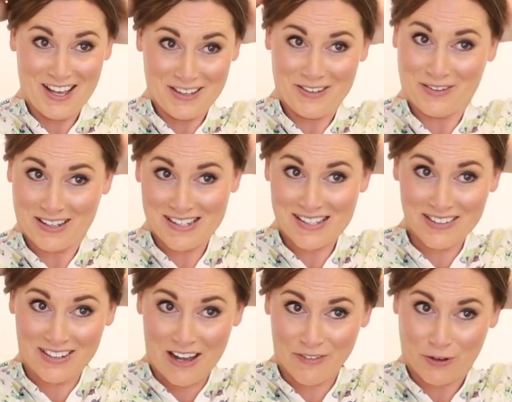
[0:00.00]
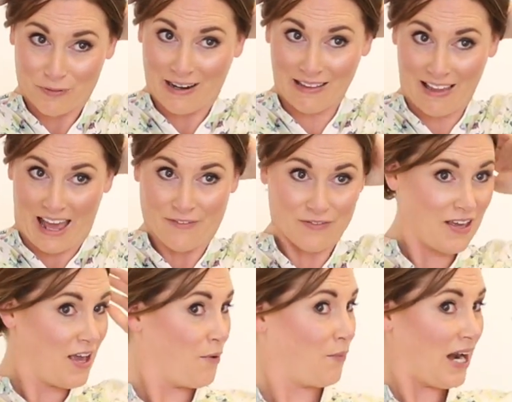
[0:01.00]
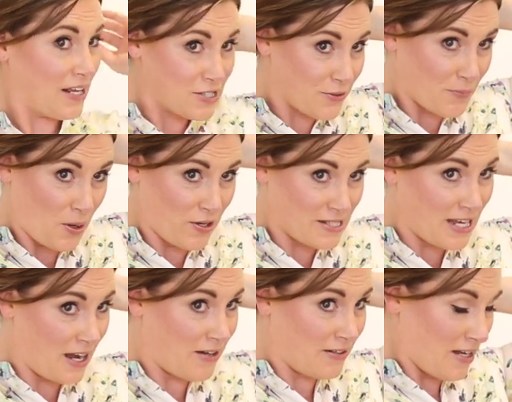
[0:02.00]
You can still have a great life. When I do a ponytail,